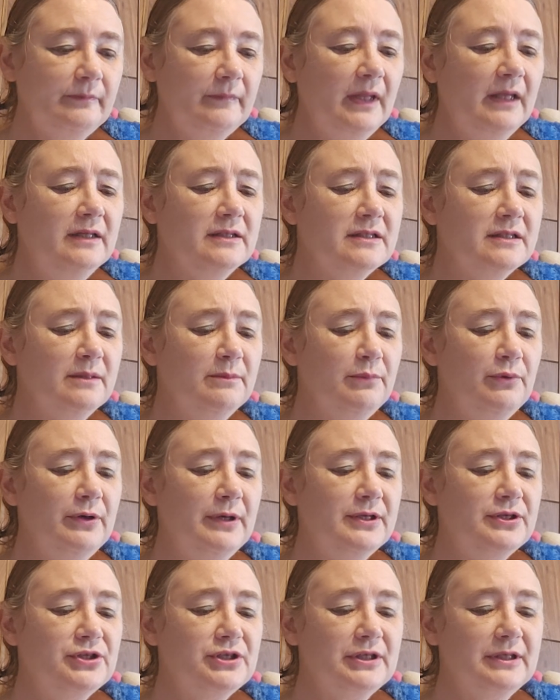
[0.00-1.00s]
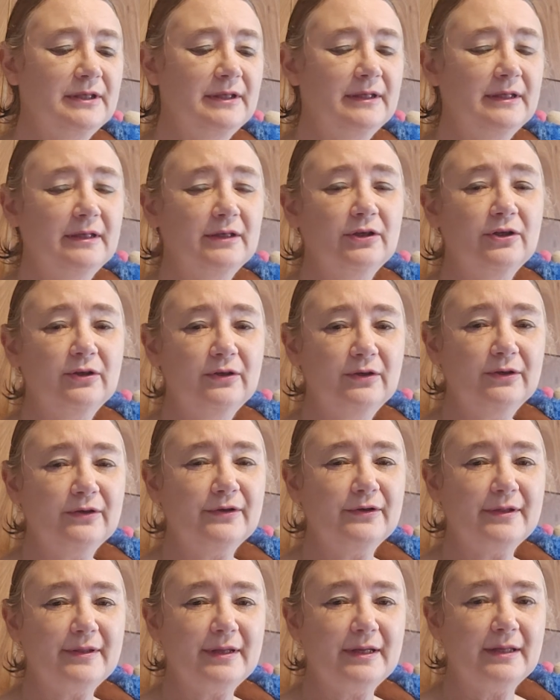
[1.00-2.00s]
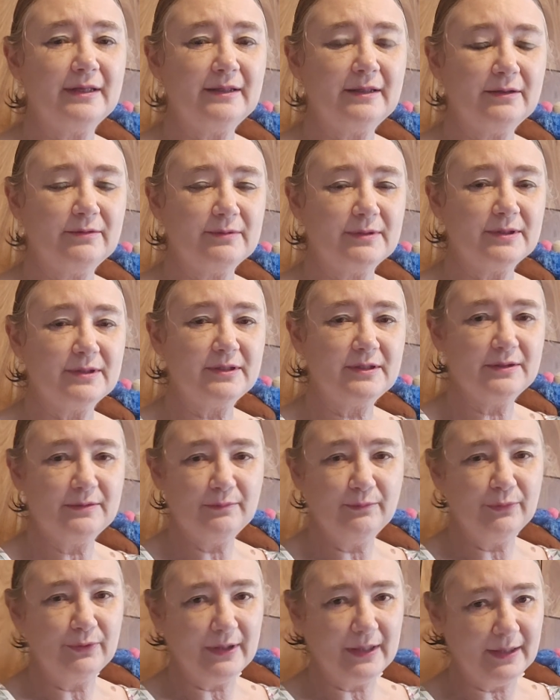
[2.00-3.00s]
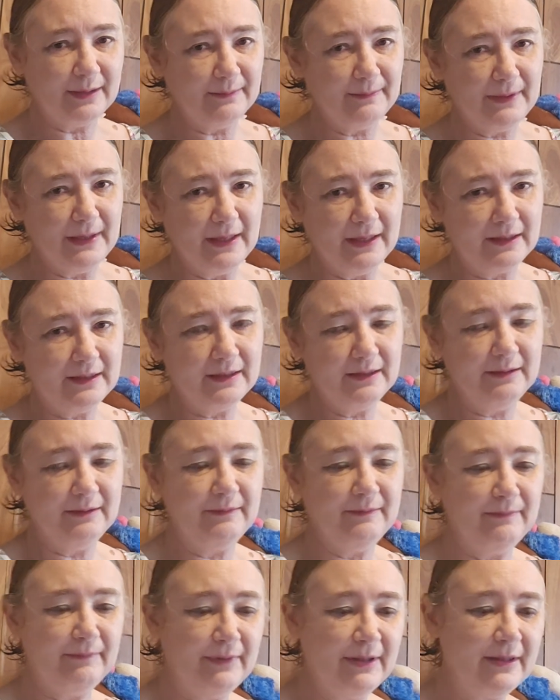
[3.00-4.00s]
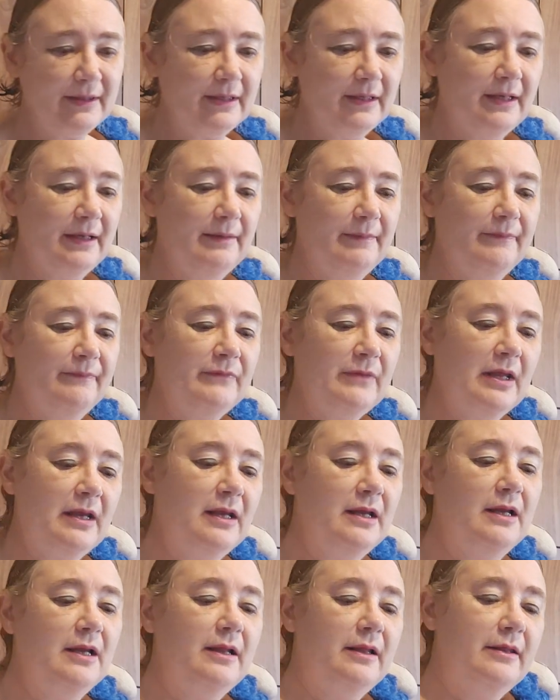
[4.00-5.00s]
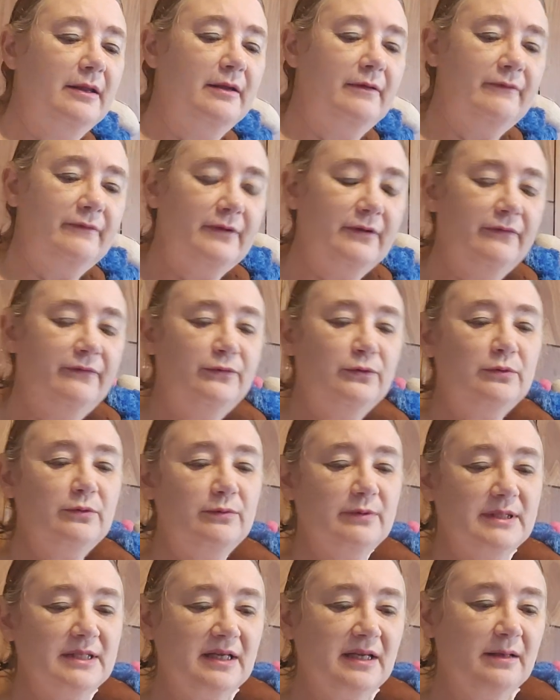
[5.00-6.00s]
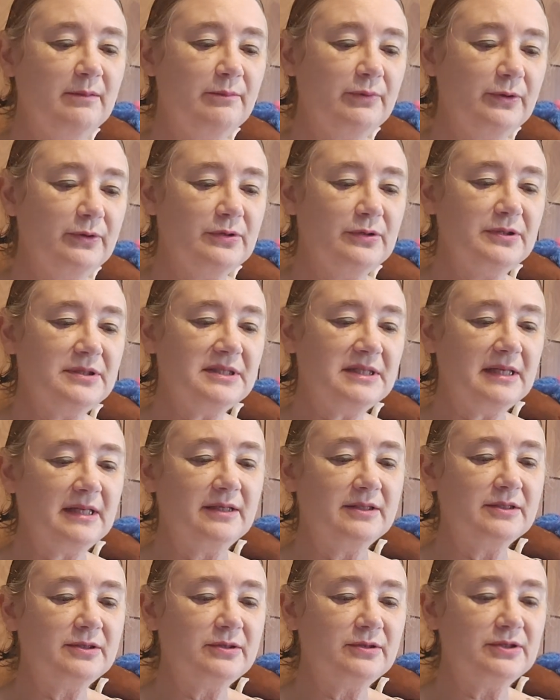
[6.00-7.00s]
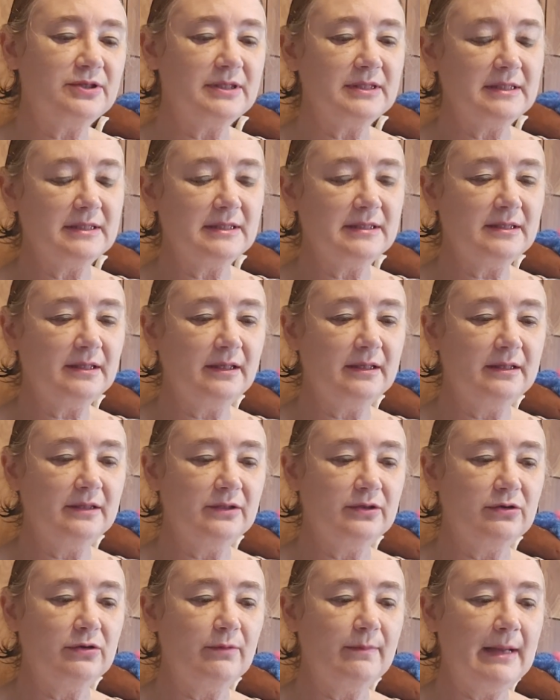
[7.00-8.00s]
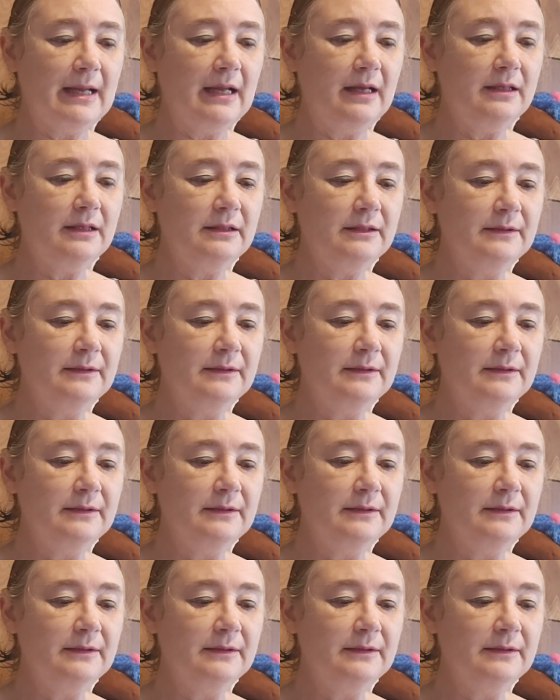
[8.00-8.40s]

at some point she heard that there was bread back in Bethlehem, that the food was again producing, and so she decided to go back.